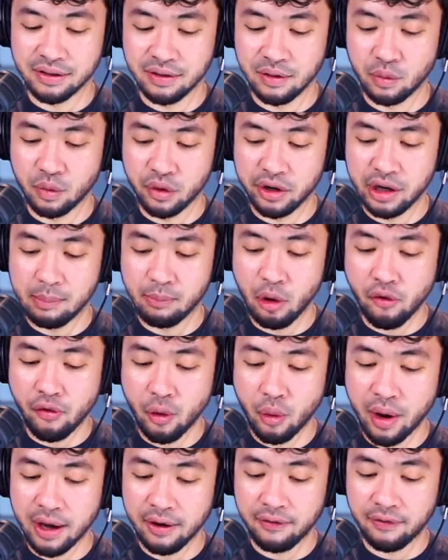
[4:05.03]
So we're going to move
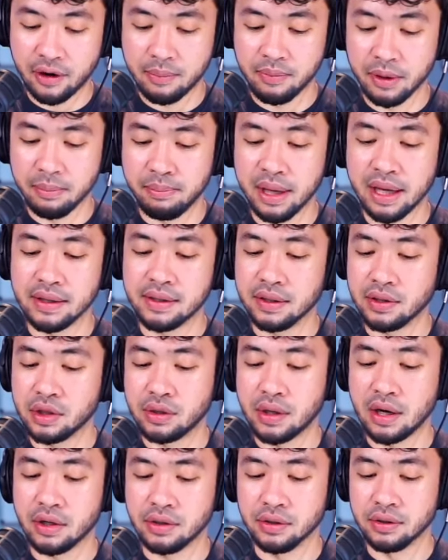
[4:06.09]
away from the basic
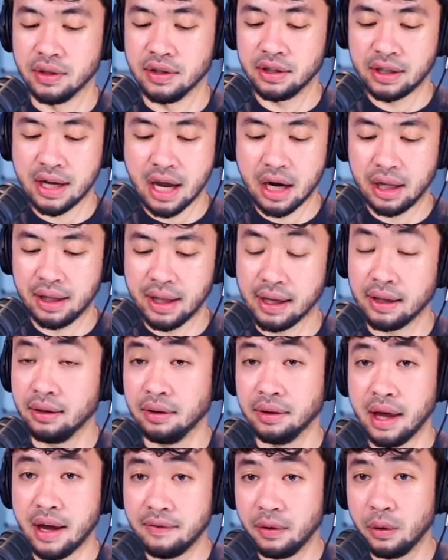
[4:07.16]
structure. So this is kind of like
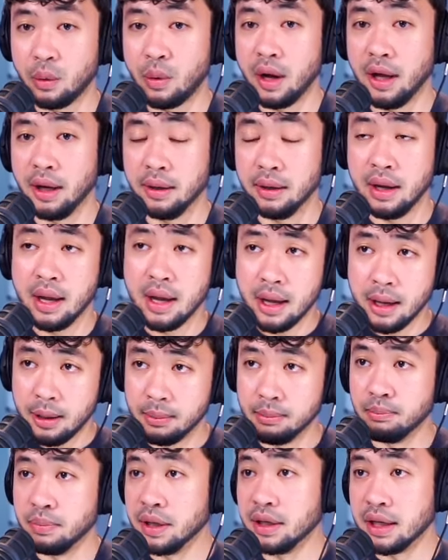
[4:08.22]
level 1
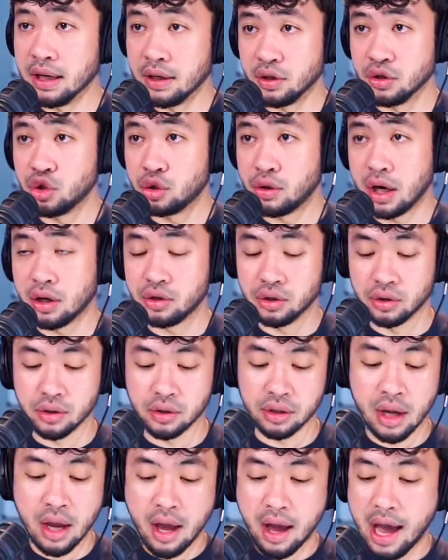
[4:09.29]
beginner
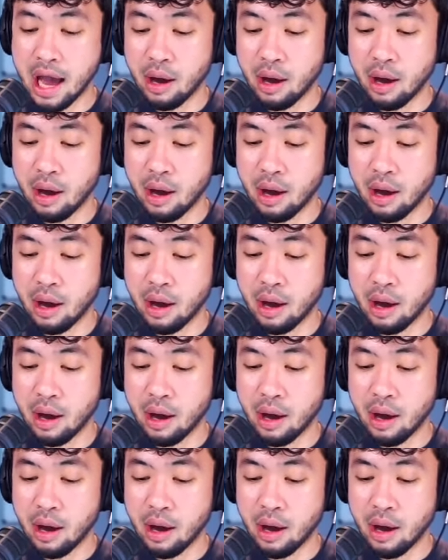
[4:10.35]
structures.